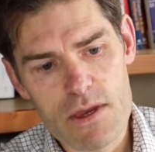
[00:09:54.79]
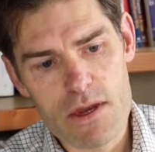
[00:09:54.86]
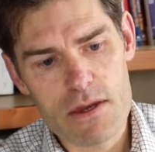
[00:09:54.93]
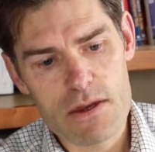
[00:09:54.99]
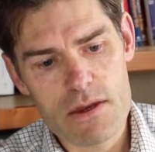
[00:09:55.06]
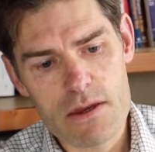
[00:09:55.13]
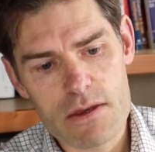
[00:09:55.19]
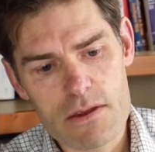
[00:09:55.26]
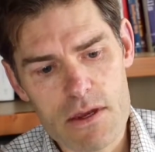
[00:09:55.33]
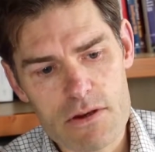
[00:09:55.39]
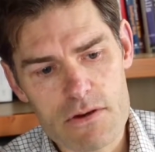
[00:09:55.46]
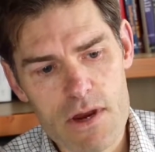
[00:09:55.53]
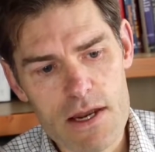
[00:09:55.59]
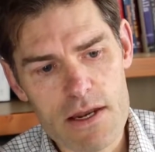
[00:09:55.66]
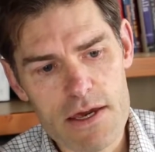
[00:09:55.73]

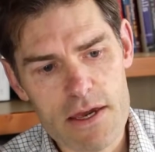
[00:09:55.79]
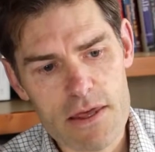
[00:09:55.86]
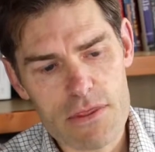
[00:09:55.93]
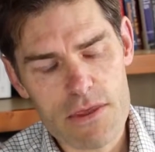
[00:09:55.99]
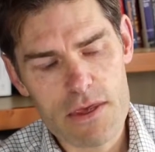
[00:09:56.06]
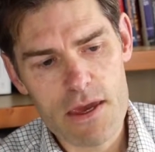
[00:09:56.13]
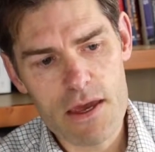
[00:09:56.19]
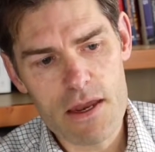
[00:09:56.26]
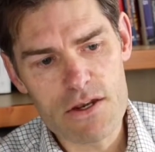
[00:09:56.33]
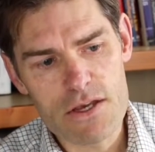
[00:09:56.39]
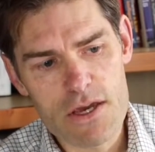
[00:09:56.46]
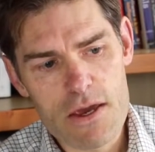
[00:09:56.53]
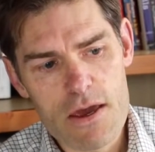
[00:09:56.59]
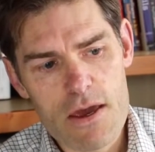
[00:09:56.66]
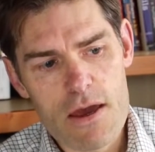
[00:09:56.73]
at great length. And